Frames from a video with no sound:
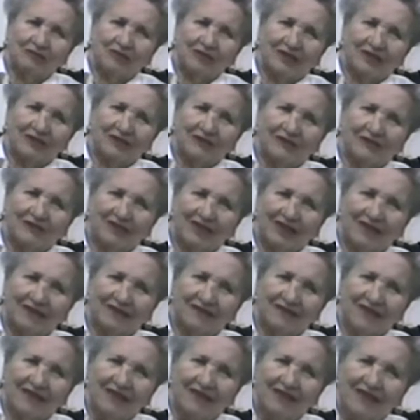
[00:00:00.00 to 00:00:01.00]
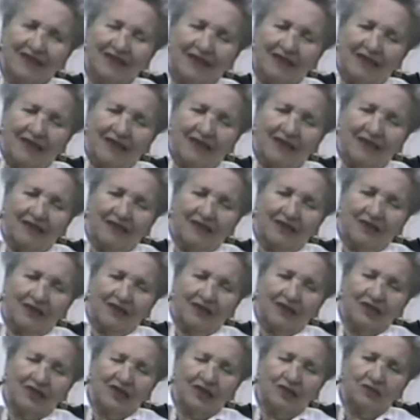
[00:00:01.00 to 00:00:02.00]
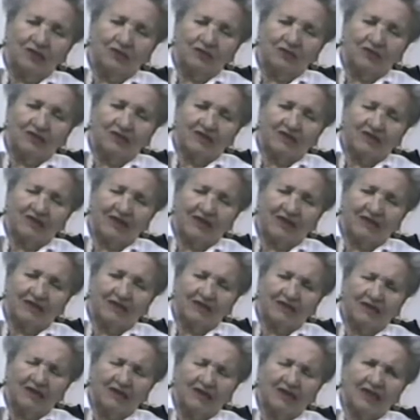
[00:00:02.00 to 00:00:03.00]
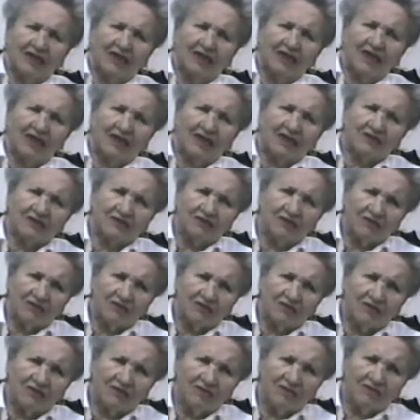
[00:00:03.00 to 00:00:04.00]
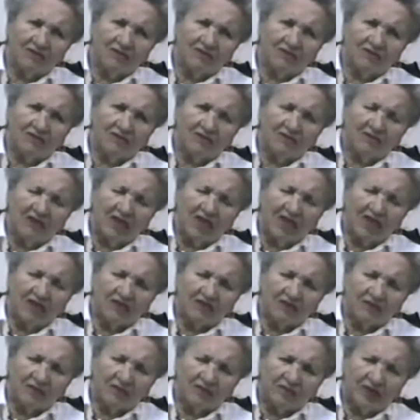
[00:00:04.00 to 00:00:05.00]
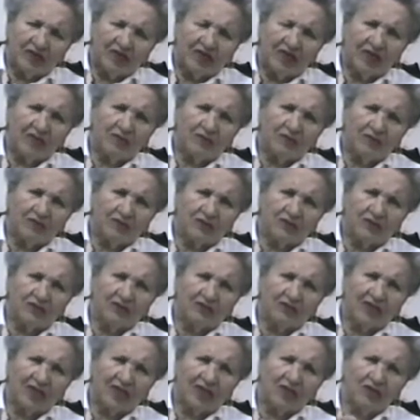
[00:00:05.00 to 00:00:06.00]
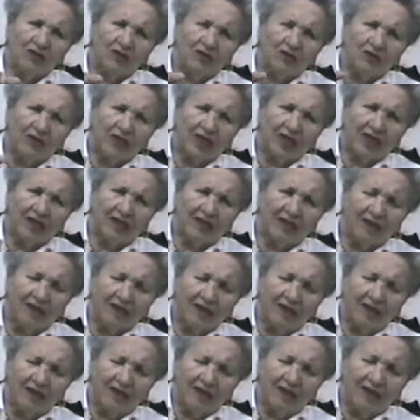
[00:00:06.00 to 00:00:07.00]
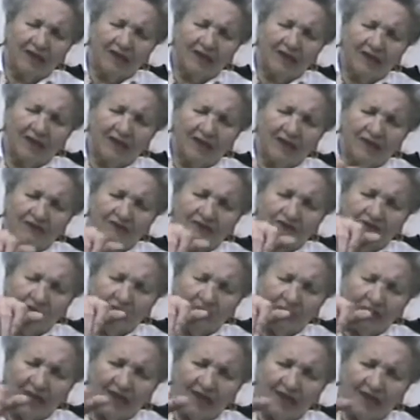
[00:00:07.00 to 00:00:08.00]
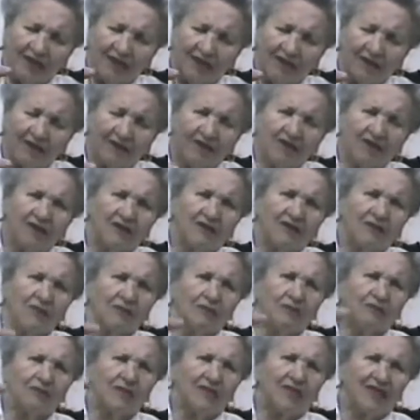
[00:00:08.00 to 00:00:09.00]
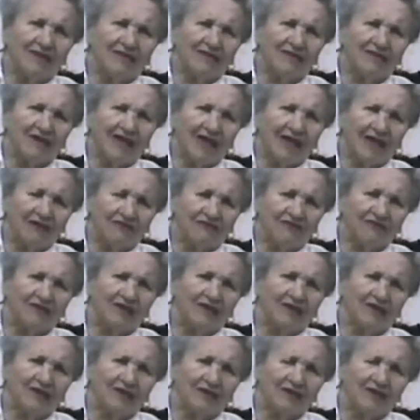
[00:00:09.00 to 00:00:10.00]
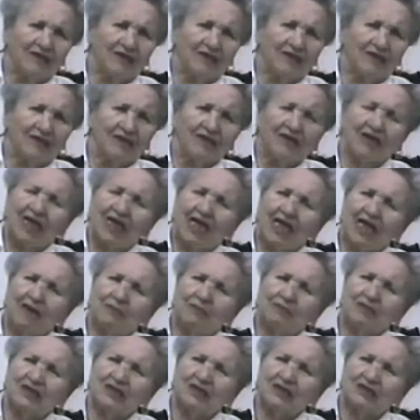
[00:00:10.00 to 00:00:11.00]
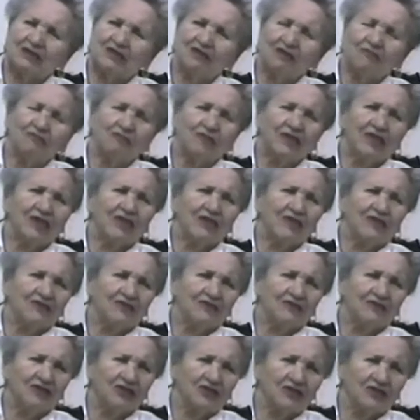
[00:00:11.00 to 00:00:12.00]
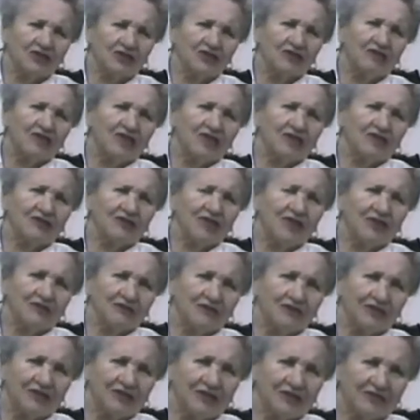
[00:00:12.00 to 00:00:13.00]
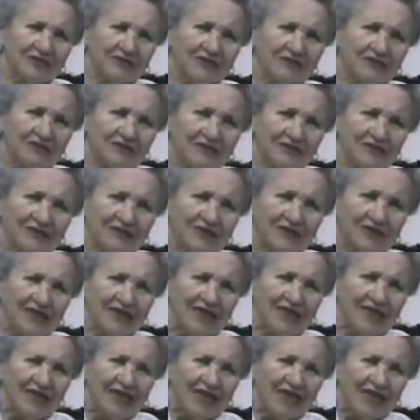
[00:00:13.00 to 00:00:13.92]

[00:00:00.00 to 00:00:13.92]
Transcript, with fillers: in spite of that. And he always said, Castro hasn't been able to take away from me the peace I feel the happiness of being in such a great country as this